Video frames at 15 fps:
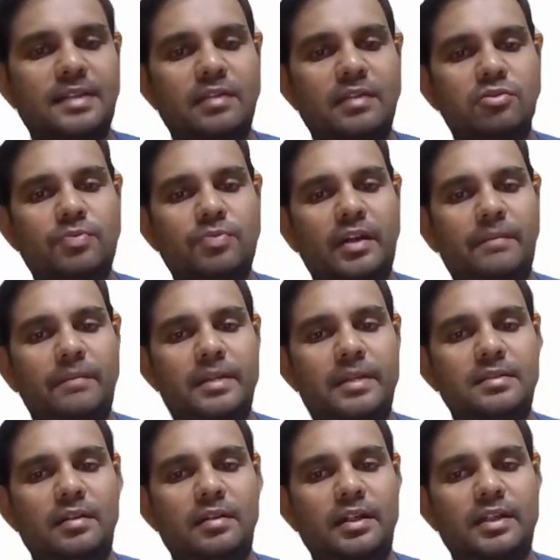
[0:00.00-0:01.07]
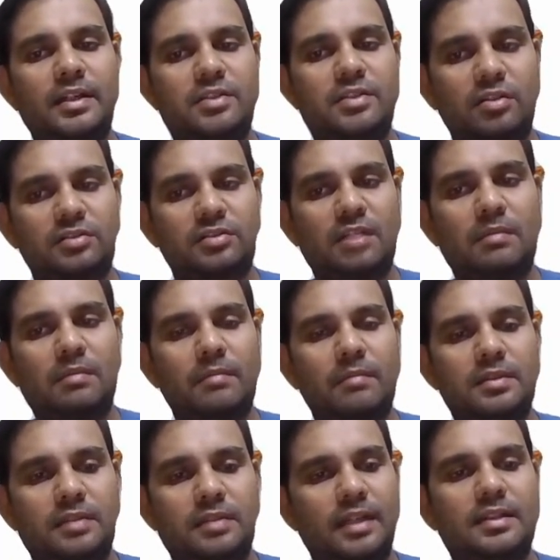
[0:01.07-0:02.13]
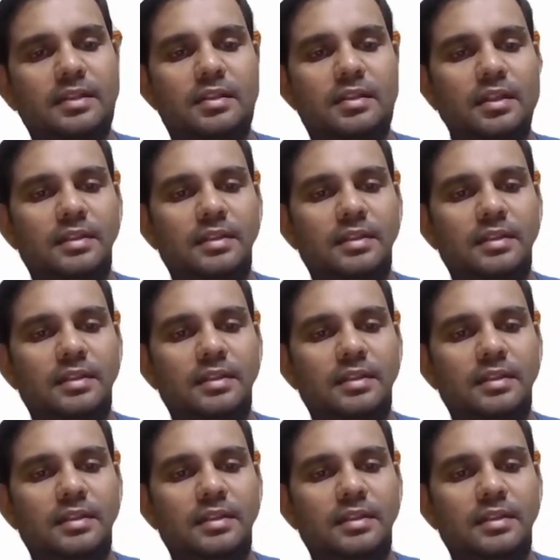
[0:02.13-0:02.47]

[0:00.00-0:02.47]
are used for rivets connecting structural members. Correct.